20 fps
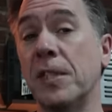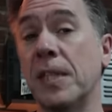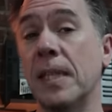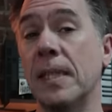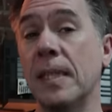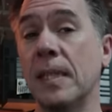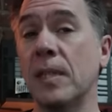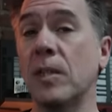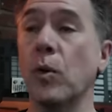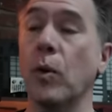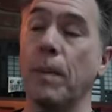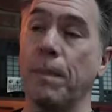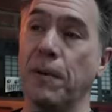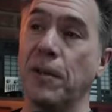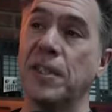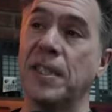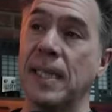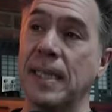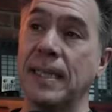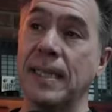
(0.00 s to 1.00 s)
Persistence or
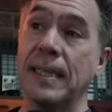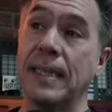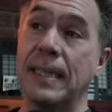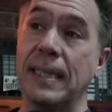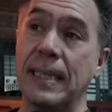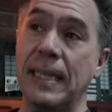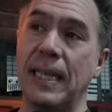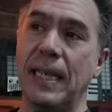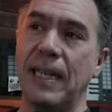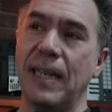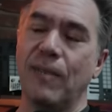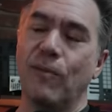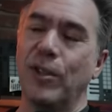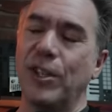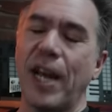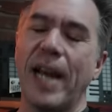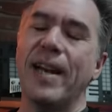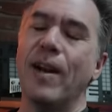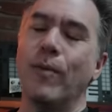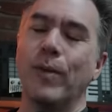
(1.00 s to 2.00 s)
persistency,
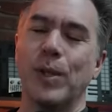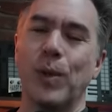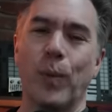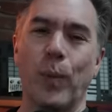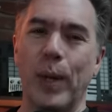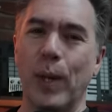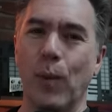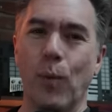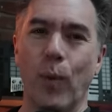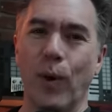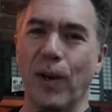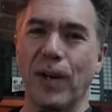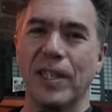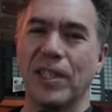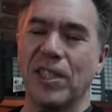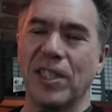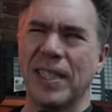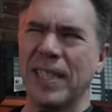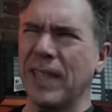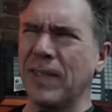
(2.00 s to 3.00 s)
which I know is a real word,
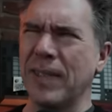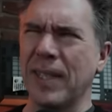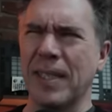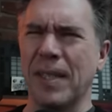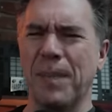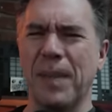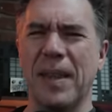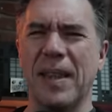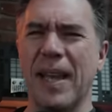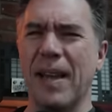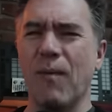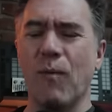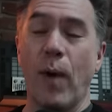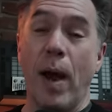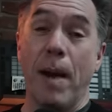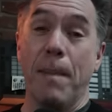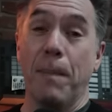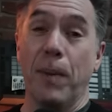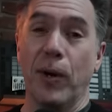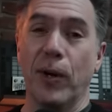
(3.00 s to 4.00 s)
it just sounds like something that
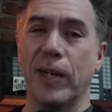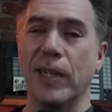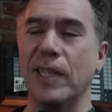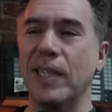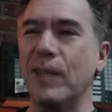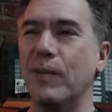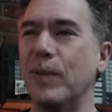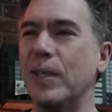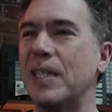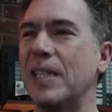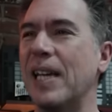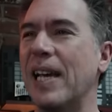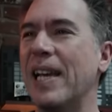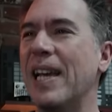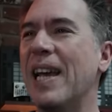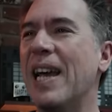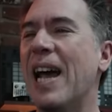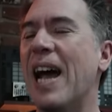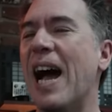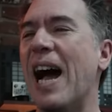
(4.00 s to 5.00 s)
Ron Burgundy would
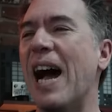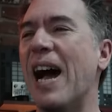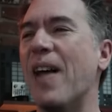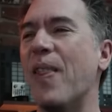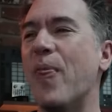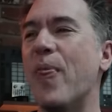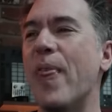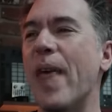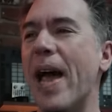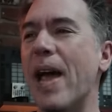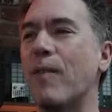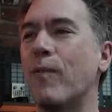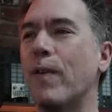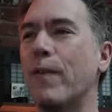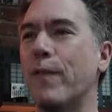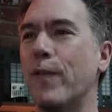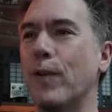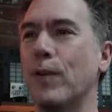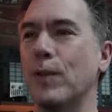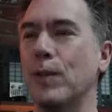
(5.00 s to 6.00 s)
say, uh, that
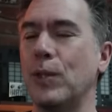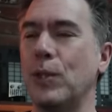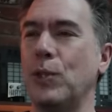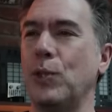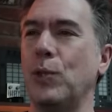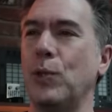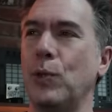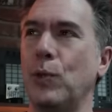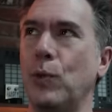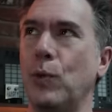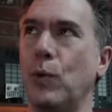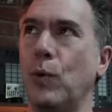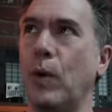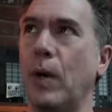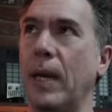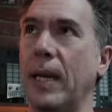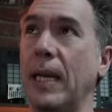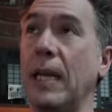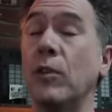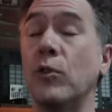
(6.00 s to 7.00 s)
refers
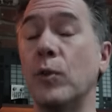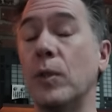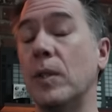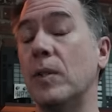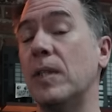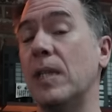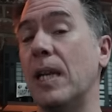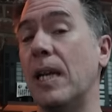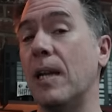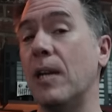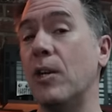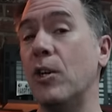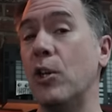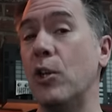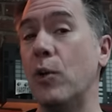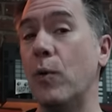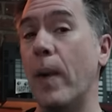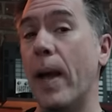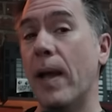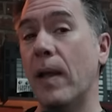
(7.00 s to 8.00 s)
to introducing
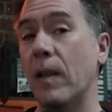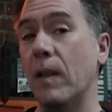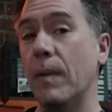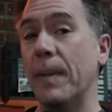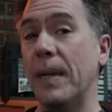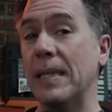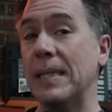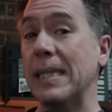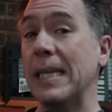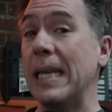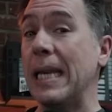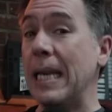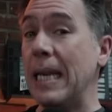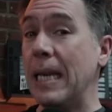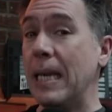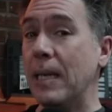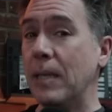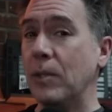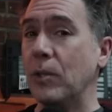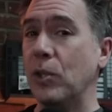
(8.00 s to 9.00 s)
new elements
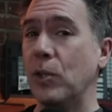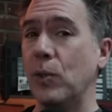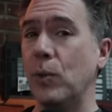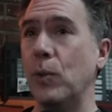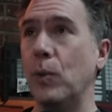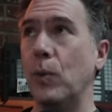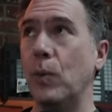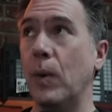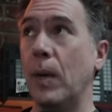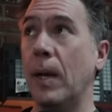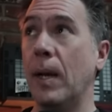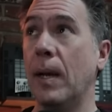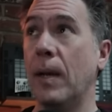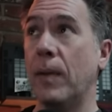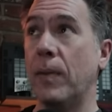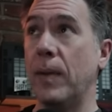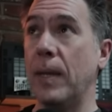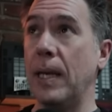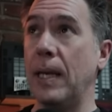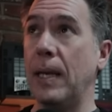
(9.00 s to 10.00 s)
into
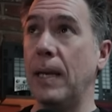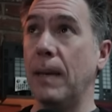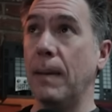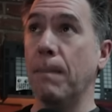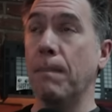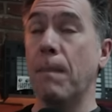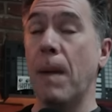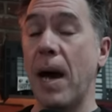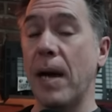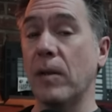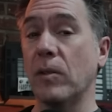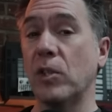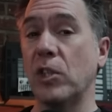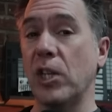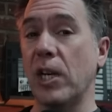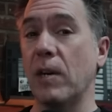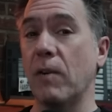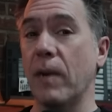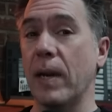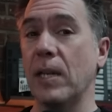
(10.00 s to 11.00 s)
the model's
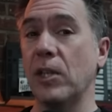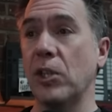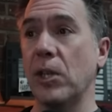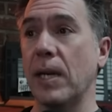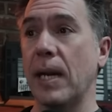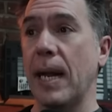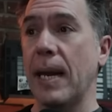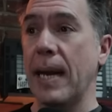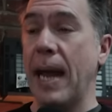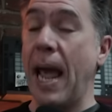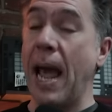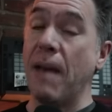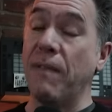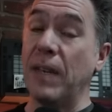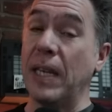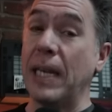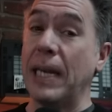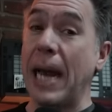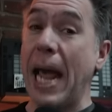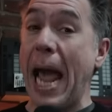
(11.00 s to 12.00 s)
generation and
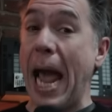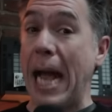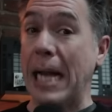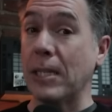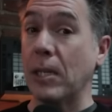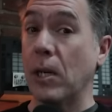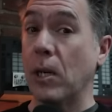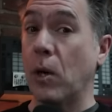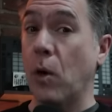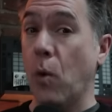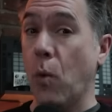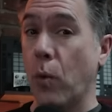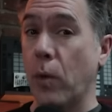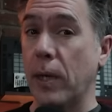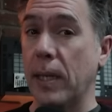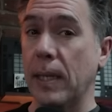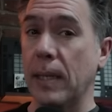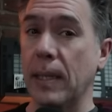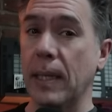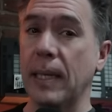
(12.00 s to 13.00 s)
having it act
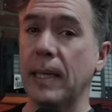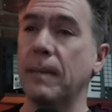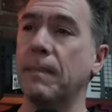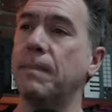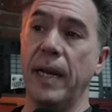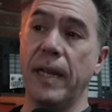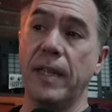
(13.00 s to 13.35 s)
accordingly.